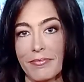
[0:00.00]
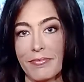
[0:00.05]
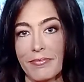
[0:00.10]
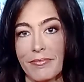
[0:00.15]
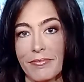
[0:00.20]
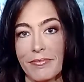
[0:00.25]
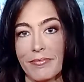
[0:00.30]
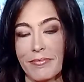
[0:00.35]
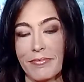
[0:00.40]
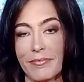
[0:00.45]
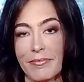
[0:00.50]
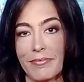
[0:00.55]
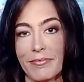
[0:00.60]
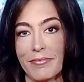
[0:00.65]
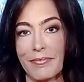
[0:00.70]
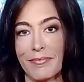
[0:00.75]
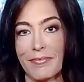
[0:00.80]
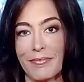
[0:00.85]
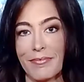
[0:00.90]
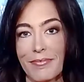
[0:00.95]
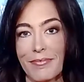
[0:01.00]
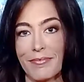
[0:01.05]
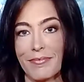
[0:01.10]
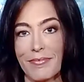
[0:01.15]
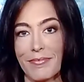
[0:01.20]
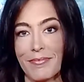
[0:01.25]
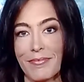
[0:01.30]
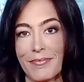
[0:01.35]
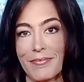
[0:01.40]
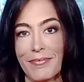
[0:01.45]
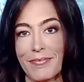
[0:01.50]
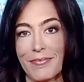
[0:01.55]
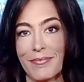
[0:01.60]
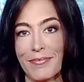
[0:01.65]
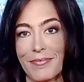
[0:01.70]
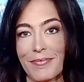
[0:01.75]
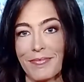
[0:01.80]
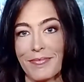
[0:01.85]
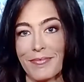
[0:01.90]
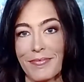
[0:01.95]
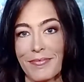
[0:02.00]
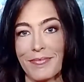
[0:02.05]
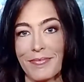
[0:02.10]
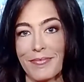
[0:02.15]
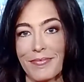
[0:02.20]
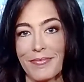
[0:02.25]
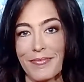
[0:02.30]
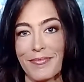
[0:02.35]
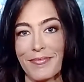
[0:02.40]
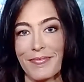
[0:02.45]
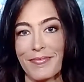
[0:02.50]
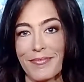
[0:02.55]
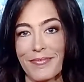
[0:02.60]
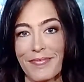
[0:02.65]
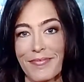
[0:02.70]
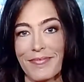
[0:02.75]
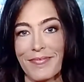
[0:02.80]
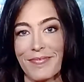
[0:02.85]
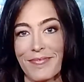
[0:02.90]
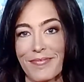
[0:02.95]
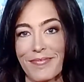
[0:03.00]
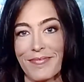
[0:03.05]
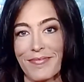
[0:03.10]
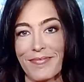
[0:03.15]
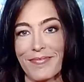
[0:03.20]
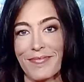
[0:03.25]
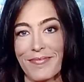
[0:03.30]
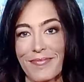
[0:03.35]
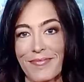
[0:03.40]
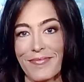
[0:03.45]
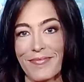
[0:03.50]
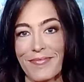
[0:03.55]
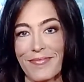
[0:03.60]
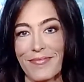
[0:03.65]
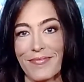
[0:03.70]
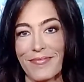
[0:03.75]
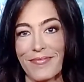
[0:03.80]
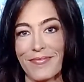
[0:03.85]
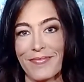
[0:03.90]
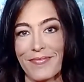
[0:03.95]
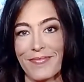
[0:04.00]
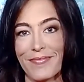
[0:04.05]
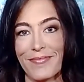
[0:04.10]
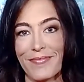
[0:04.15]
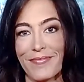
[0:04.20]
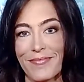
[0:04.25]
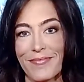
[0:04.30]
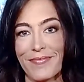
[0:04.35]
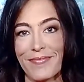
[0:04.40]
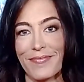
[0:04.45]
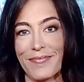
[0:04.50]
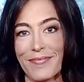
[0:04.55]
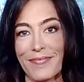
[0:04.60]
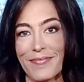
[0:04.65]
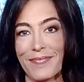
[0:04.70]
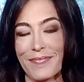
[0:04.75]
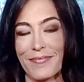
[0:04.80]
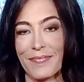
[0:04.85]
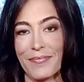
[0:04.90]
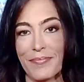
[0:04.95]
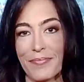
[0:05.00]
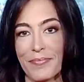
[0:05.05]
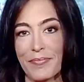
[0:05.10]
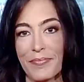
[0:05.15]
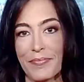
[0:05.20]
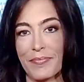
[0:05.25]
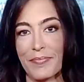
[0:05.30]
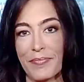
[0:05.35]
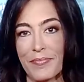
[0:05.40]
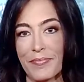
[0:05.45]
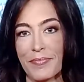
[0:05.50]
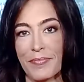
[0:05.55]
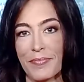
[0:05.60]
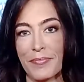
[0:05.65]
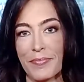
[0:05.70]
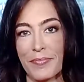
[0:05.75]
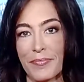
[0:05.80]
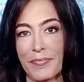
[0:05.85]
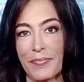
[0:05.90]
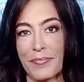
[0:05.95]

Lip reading: (silent)